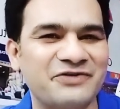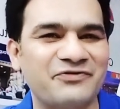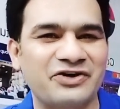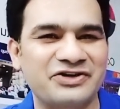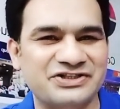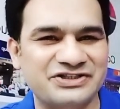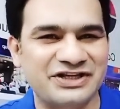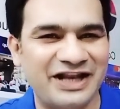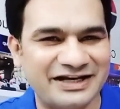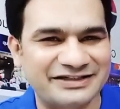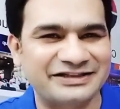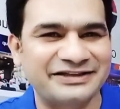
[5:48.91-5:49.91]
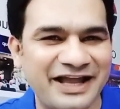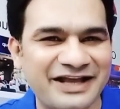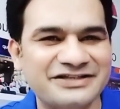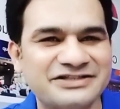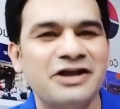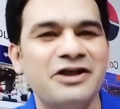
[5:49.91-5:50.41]
You've got to select the
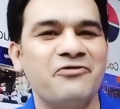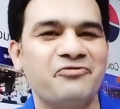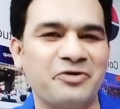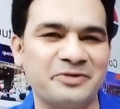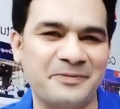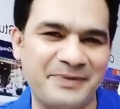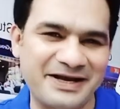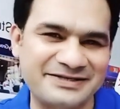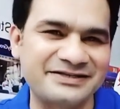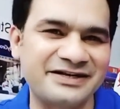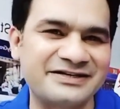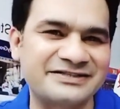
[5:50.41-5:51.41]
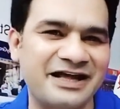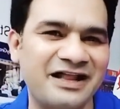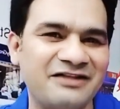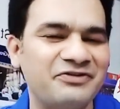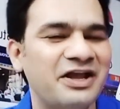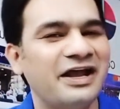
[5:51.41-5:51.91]
things from the passage
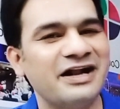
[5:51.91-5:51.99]
itself.